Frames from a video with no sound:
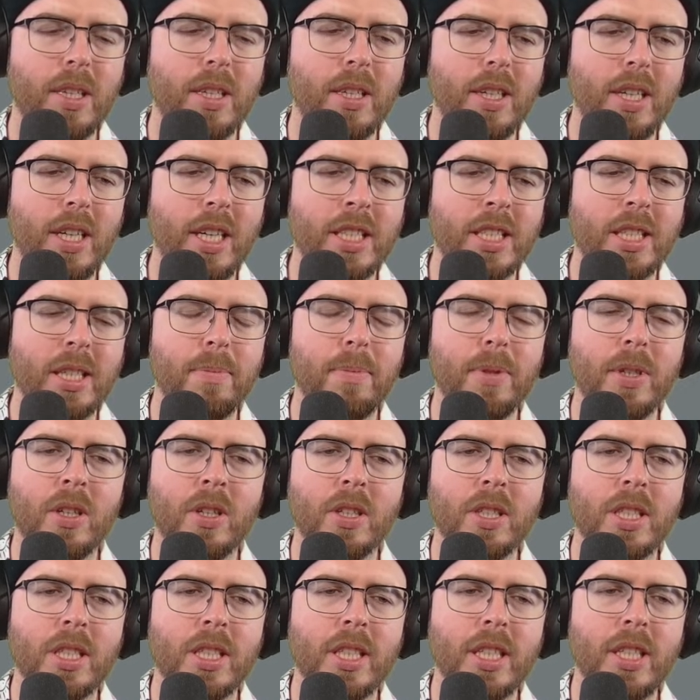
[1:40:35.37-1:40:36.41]
Is it
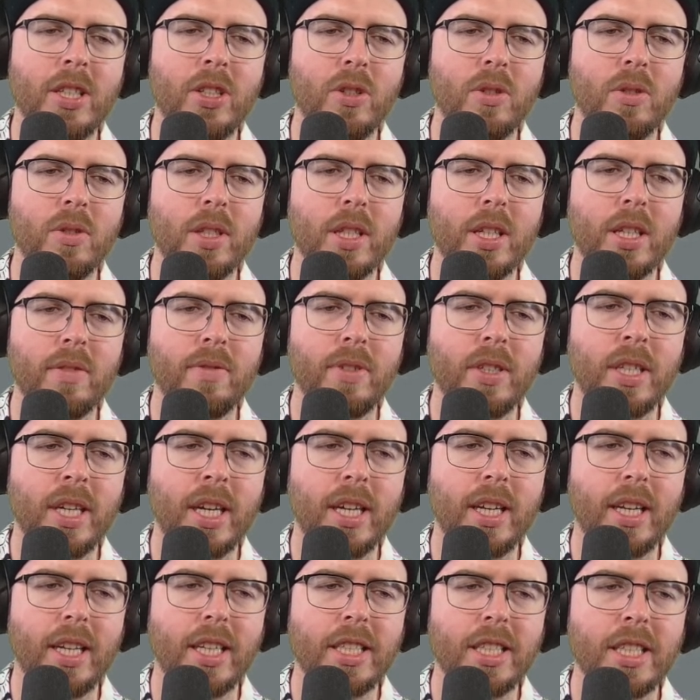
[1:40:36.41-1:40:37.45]
because he knew that if it had
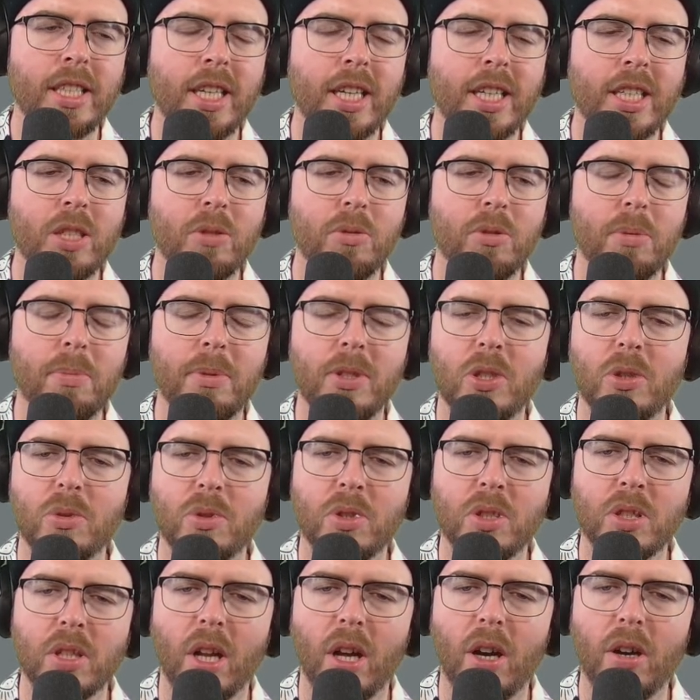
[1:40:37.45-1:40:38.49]
less kicks, it would have been too
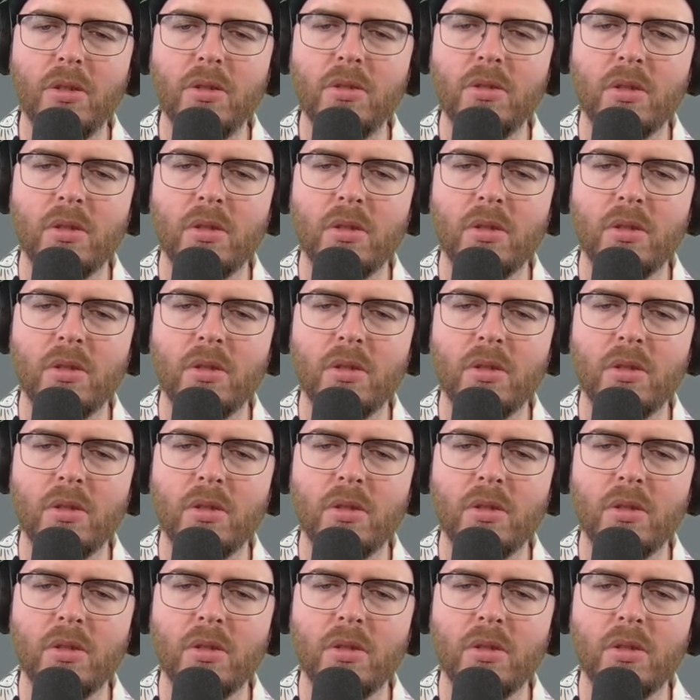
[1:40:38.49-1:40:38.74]
slow?